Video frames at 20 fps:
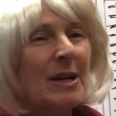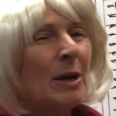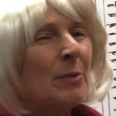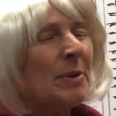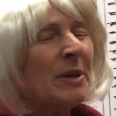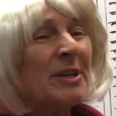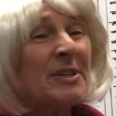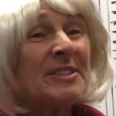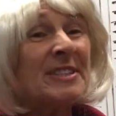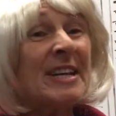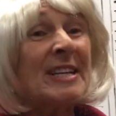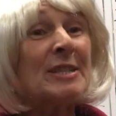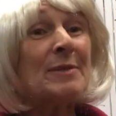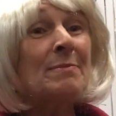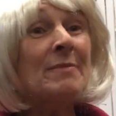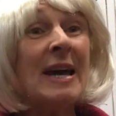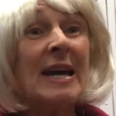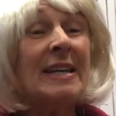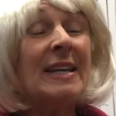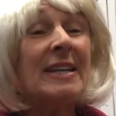Because as
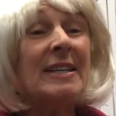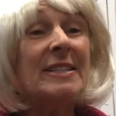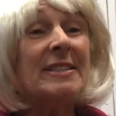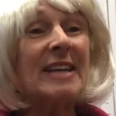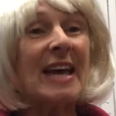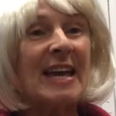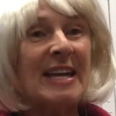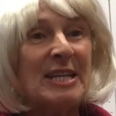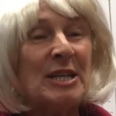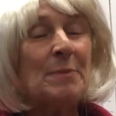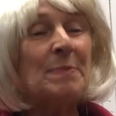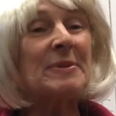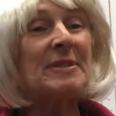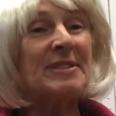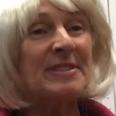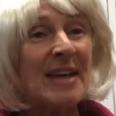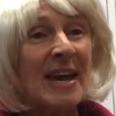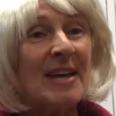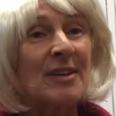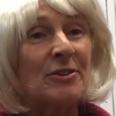many as
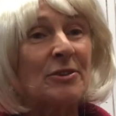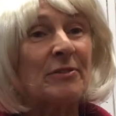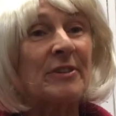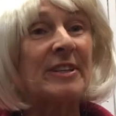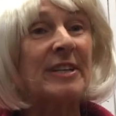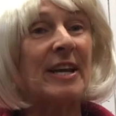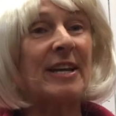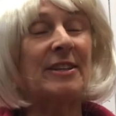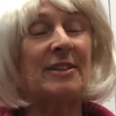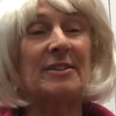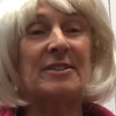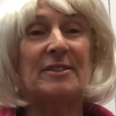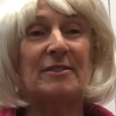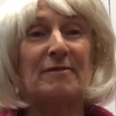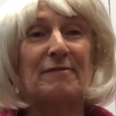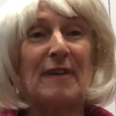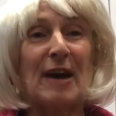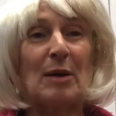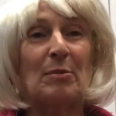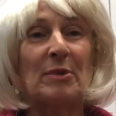80% of Canadians
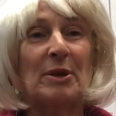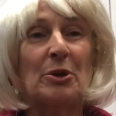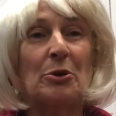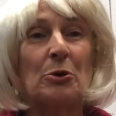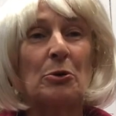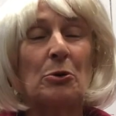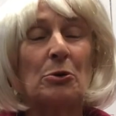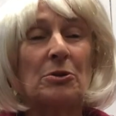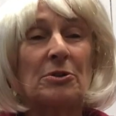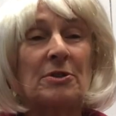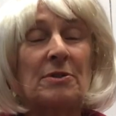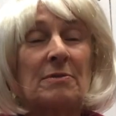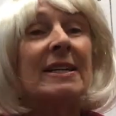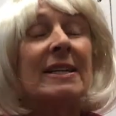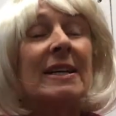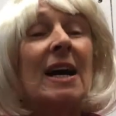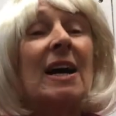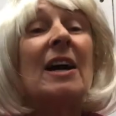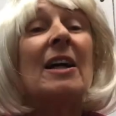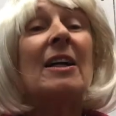in family court,
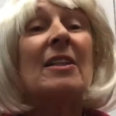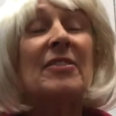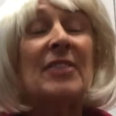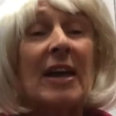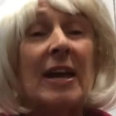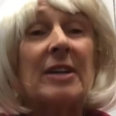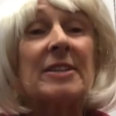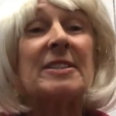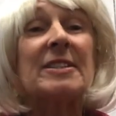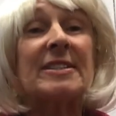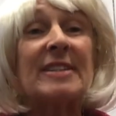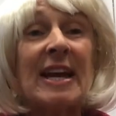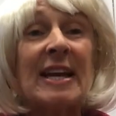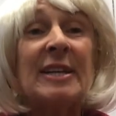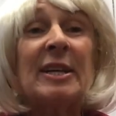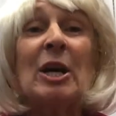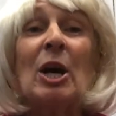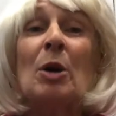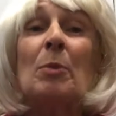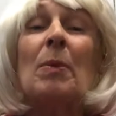they are
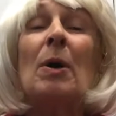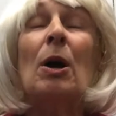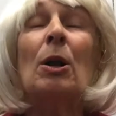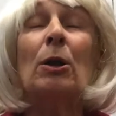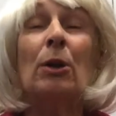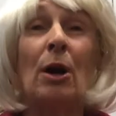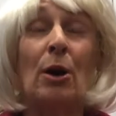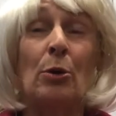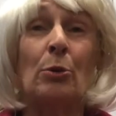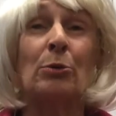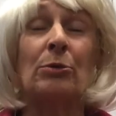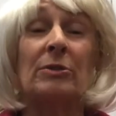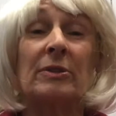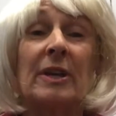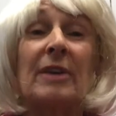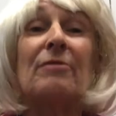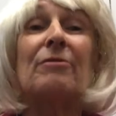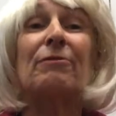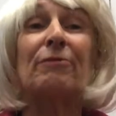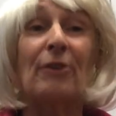standing up alone
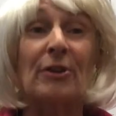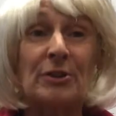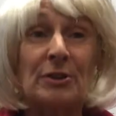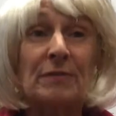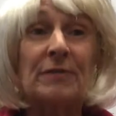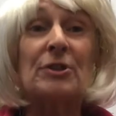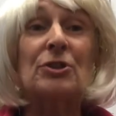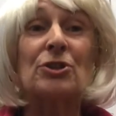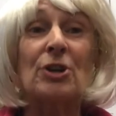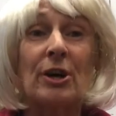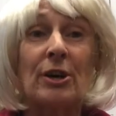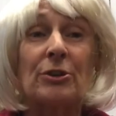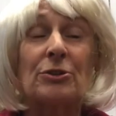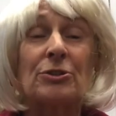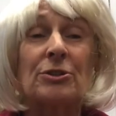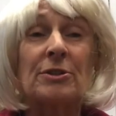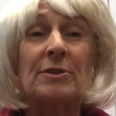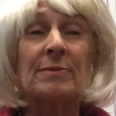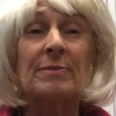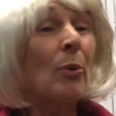in front of a
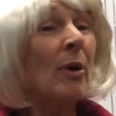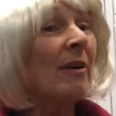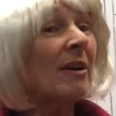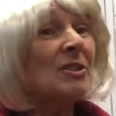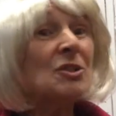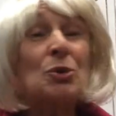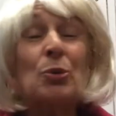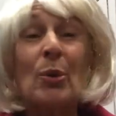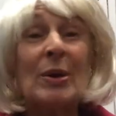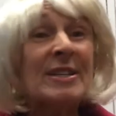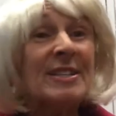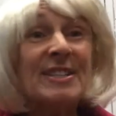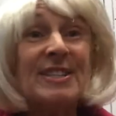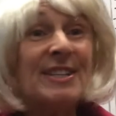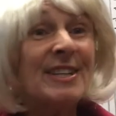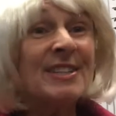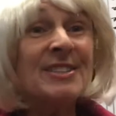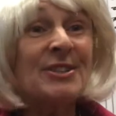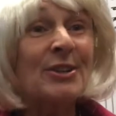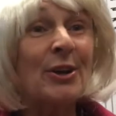judge, whereas 20
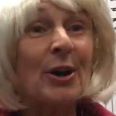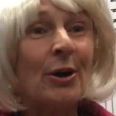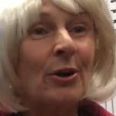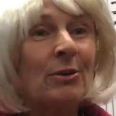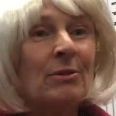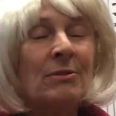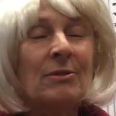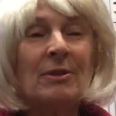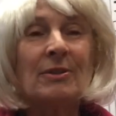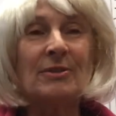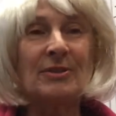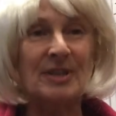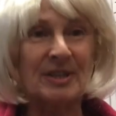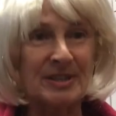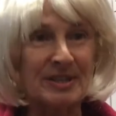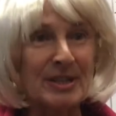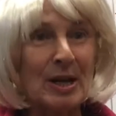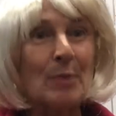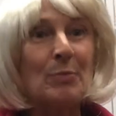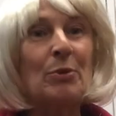years ago,
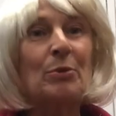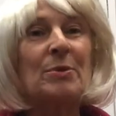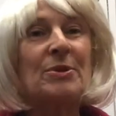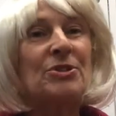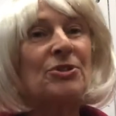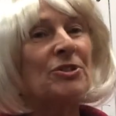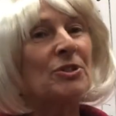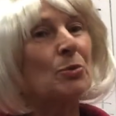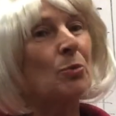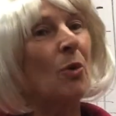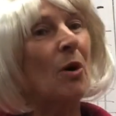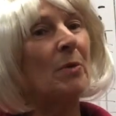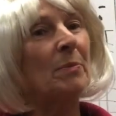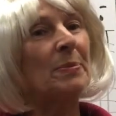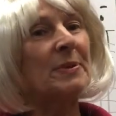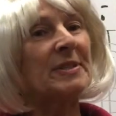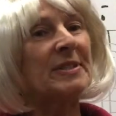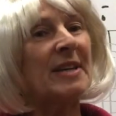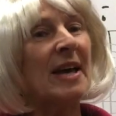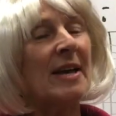this number was just
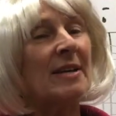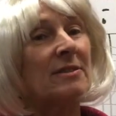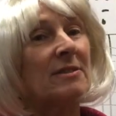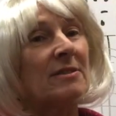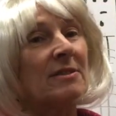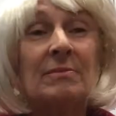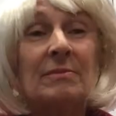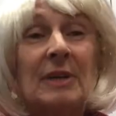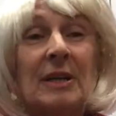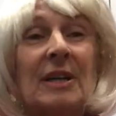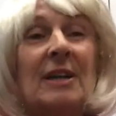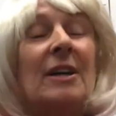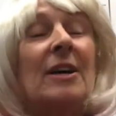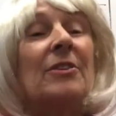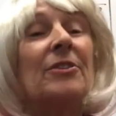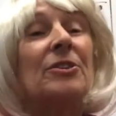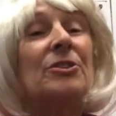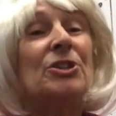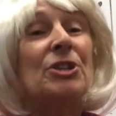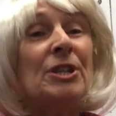
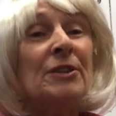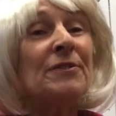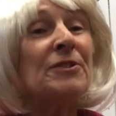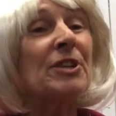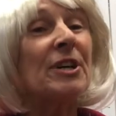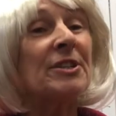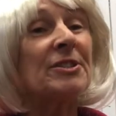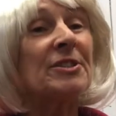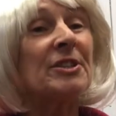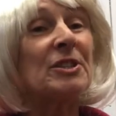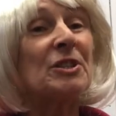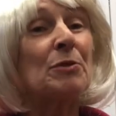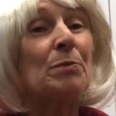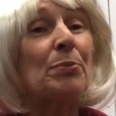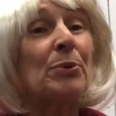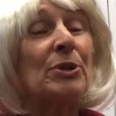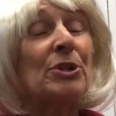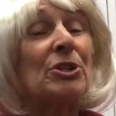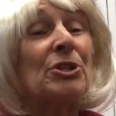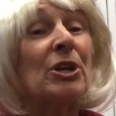1%. The Chief Justice of
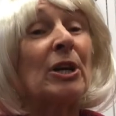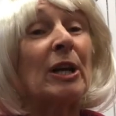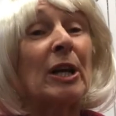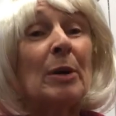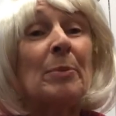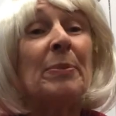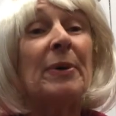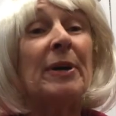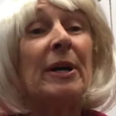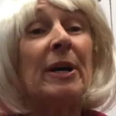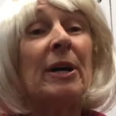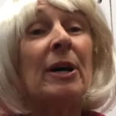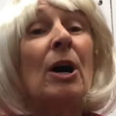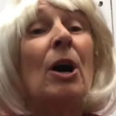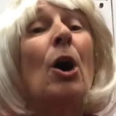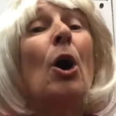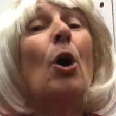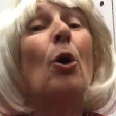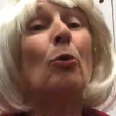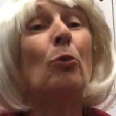British Columbia,
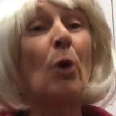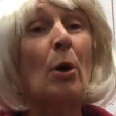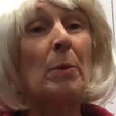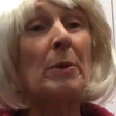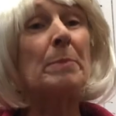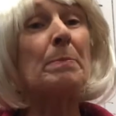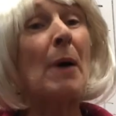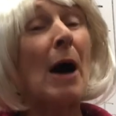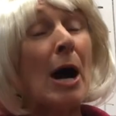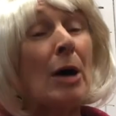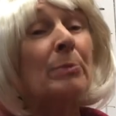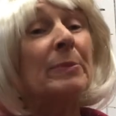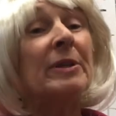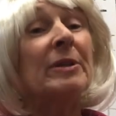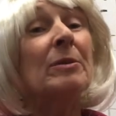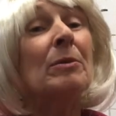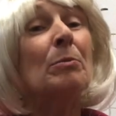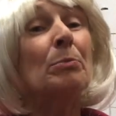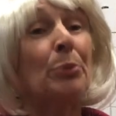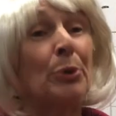Robert
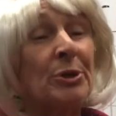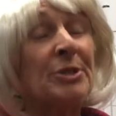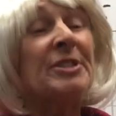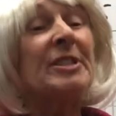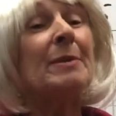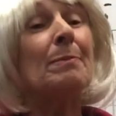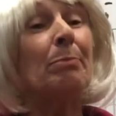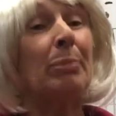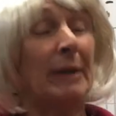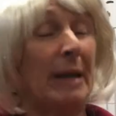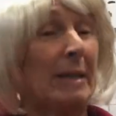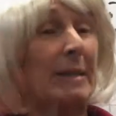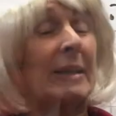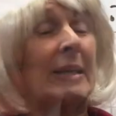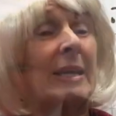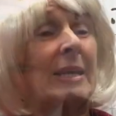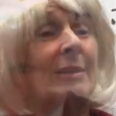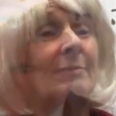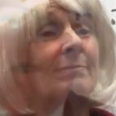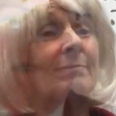Bauman, puts it
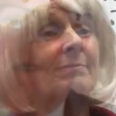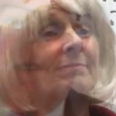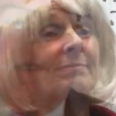bluntly.